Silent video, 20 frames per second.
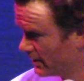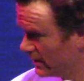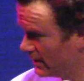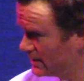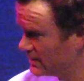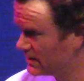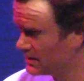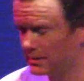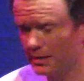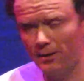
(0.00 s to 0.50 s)

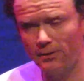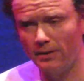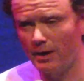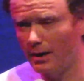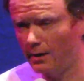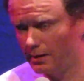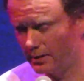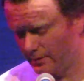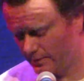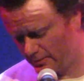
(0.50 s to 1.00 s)
This is our
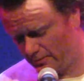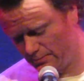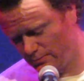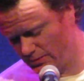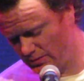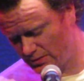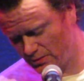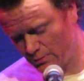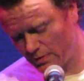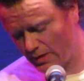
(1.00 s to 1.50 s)
Ireland,
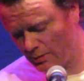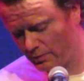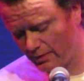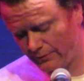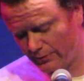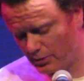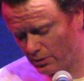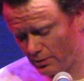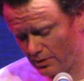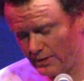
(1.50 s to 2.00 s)
which is why
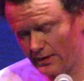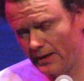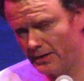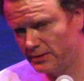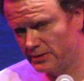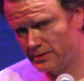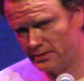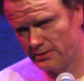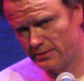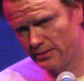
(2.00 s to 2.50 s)
we've no
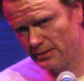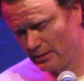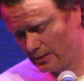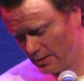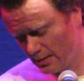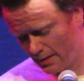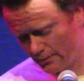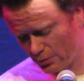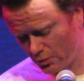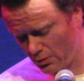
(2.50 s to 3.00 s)
intentions
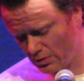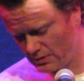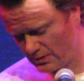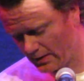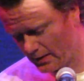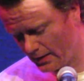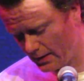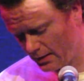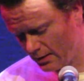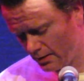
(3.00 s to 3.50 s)
of
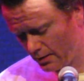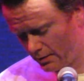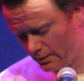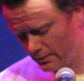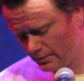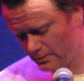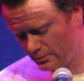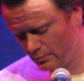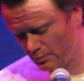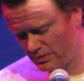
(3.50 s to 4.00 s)
causing any
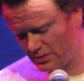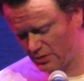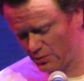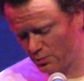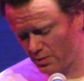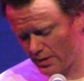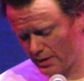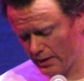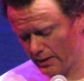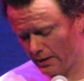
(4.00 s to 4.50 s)
hurt, which is
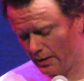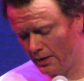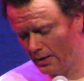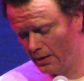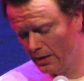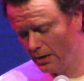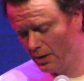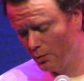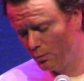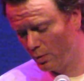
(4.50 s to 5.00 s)
why
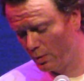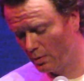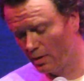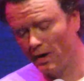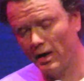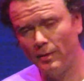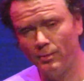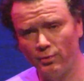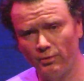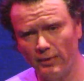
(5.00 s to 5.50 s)
we
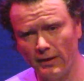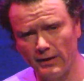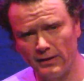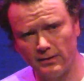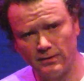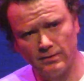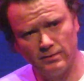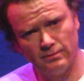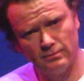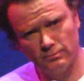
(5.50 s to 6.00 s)
will
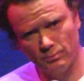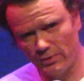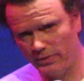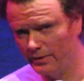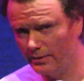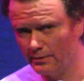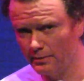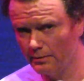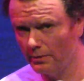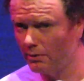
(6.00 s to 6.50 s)
operate
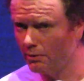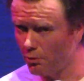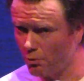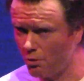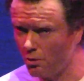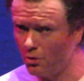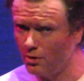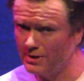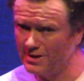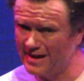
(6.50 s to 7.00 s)
within the
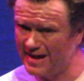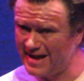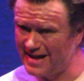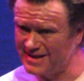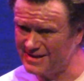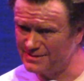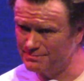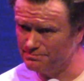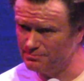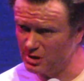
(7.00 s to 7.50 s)
law
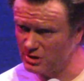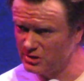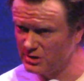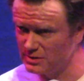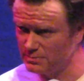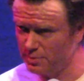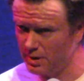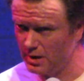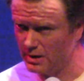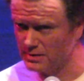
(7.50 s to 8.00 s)
as much
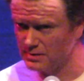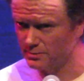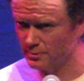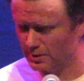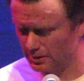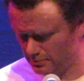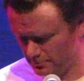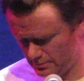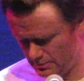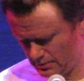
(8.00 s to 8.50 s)
as
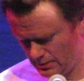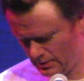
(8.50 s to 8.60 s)
possible,